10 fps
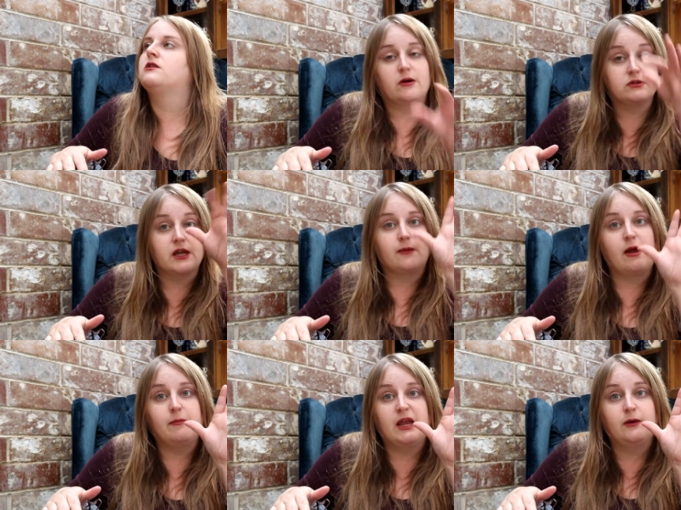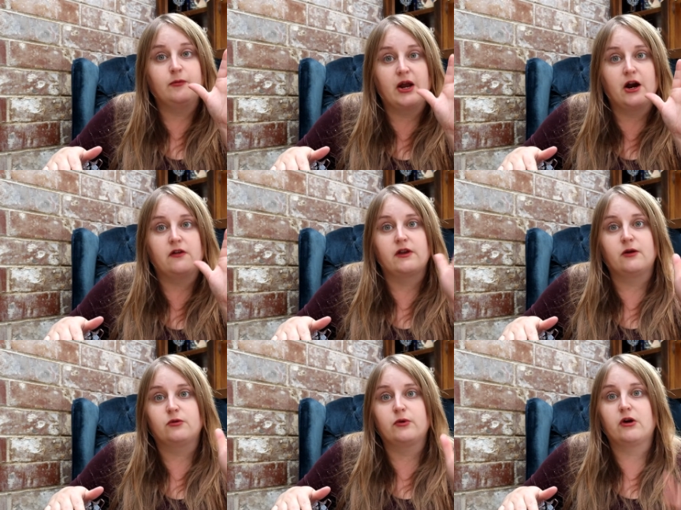that was like my main pair that
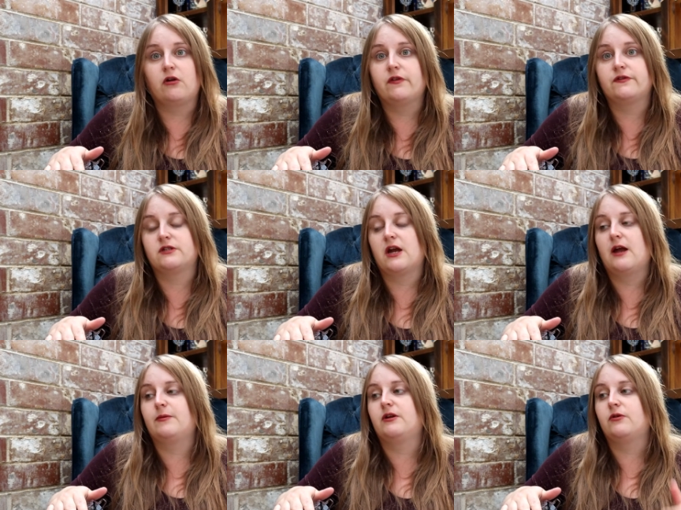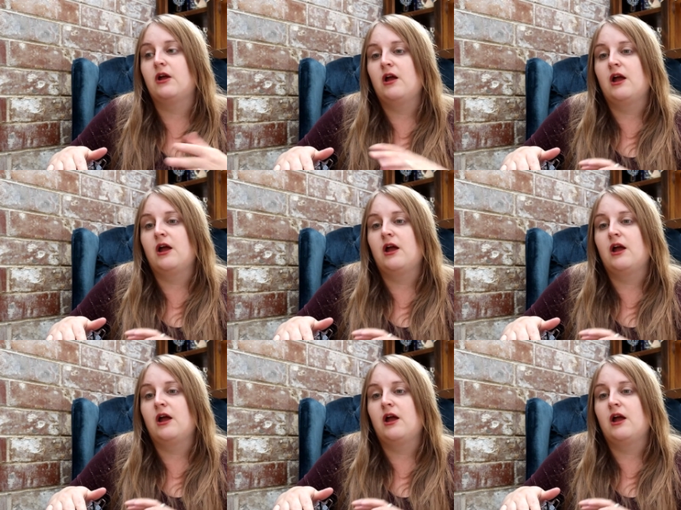I would wear all the time and, it,